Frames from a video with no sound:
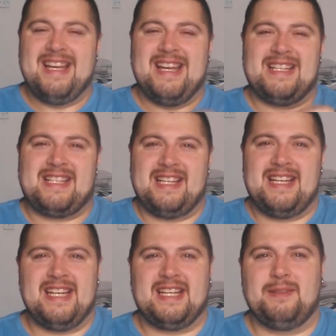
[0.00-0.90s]
It's
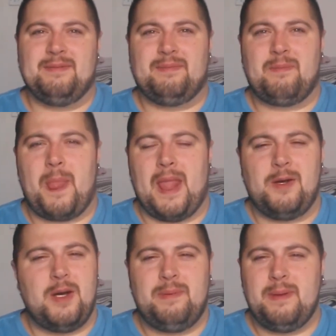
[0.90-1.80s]
like, a
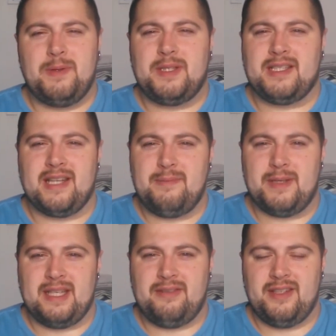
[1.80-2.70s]
lot of people describe
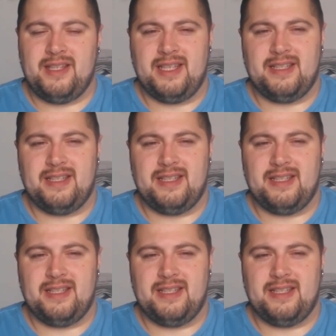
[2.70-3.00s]
it differently.